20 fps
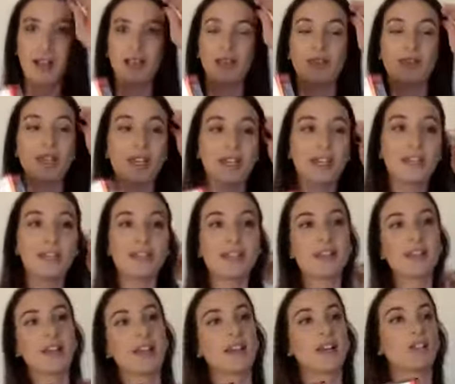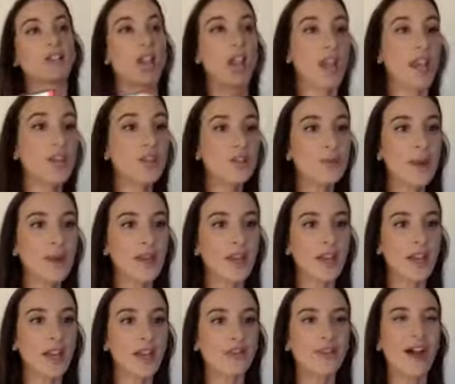This changed my
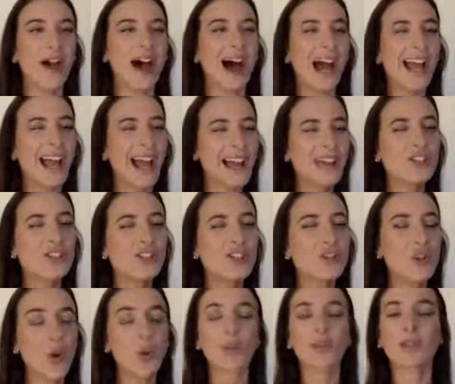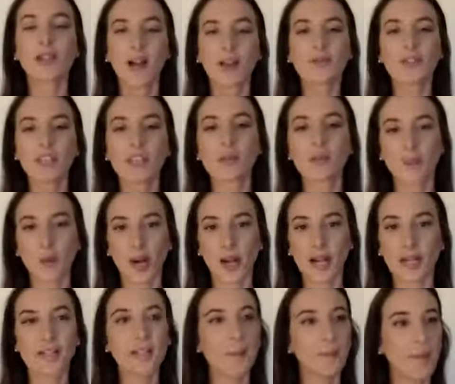life. I actually don't love this
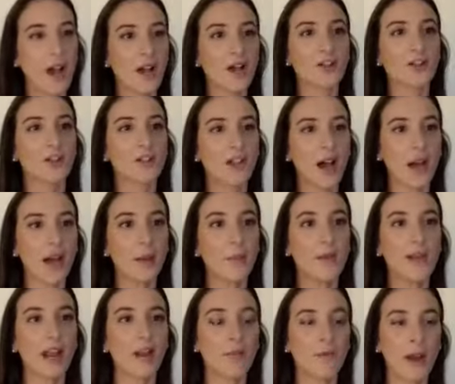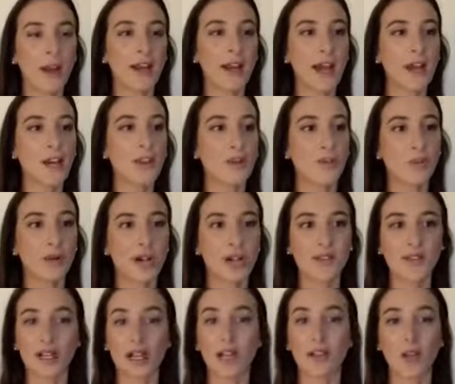brand, I'm not gonna lie, but I ran out of the brand
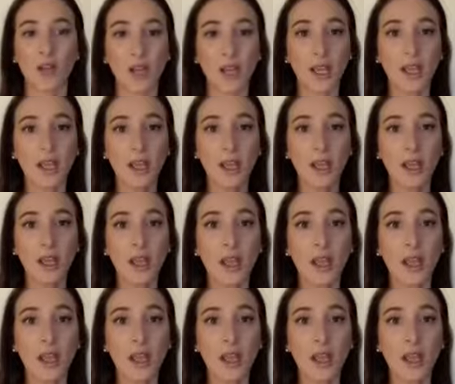that I like.